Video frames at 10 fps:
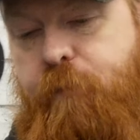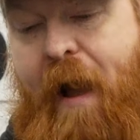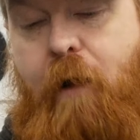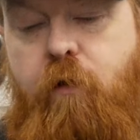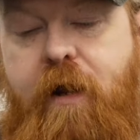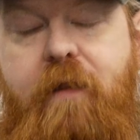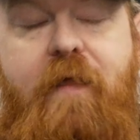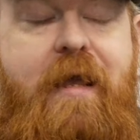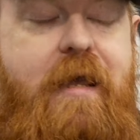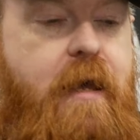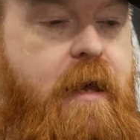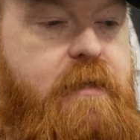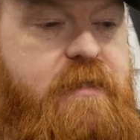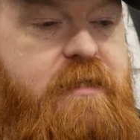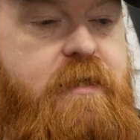Powering the
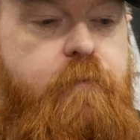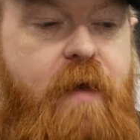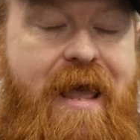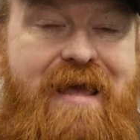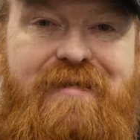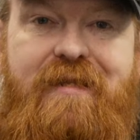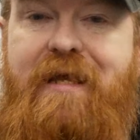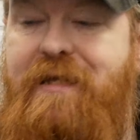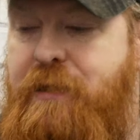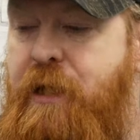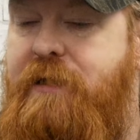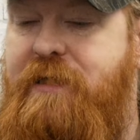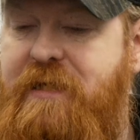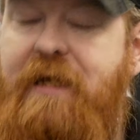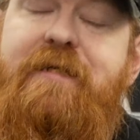system is the
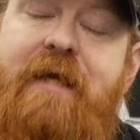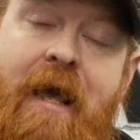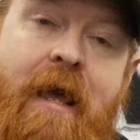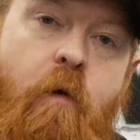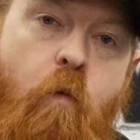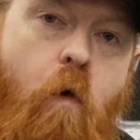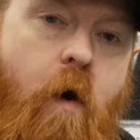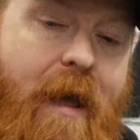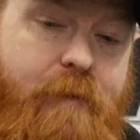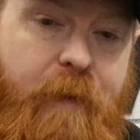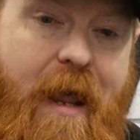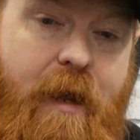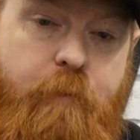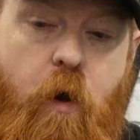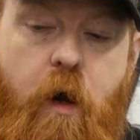36K Warhead
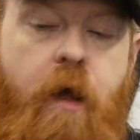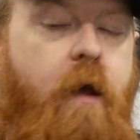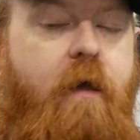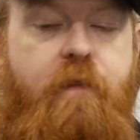Black motor.